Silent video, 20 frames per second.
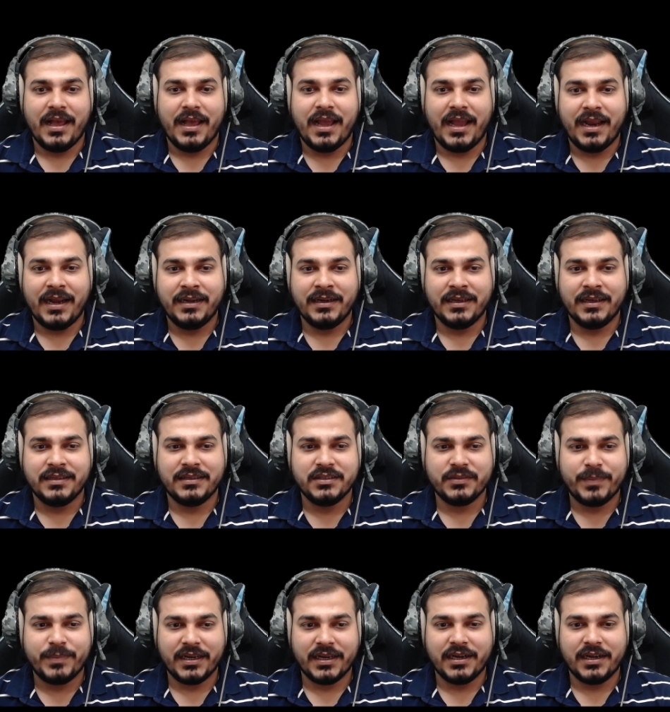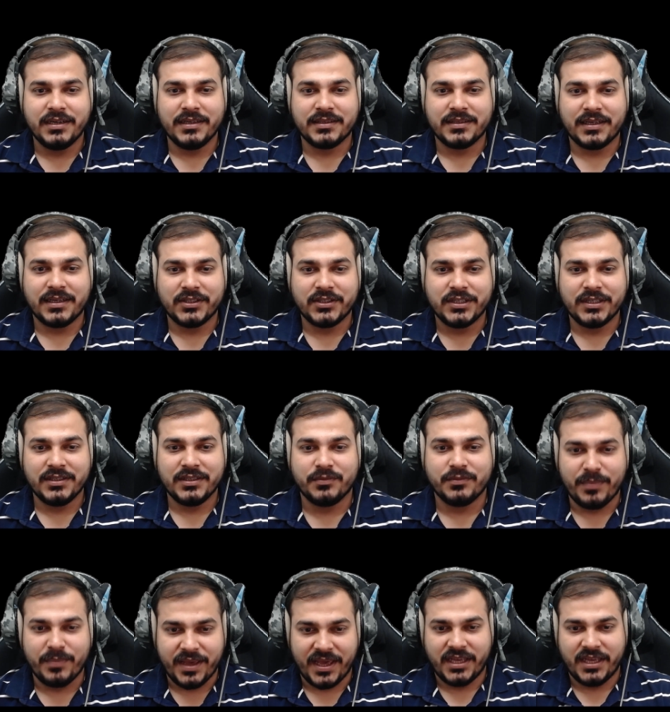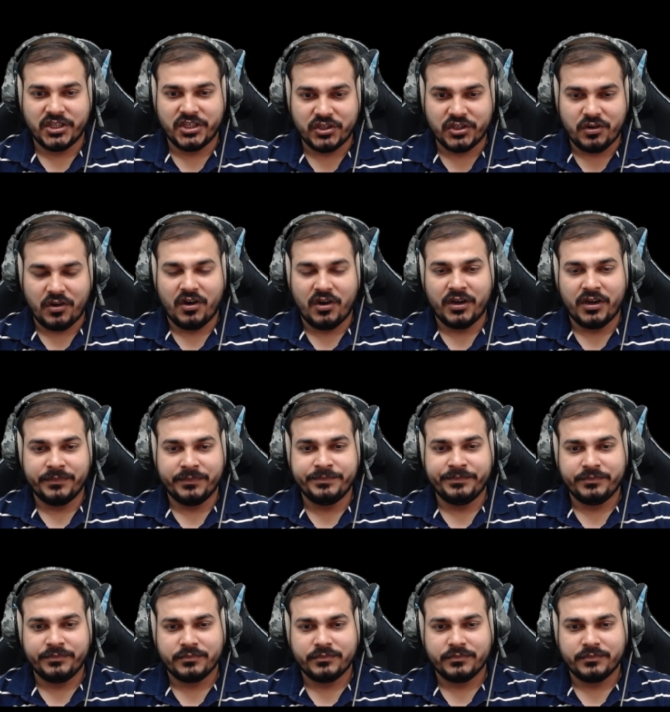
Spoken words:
and this particular discussion is based on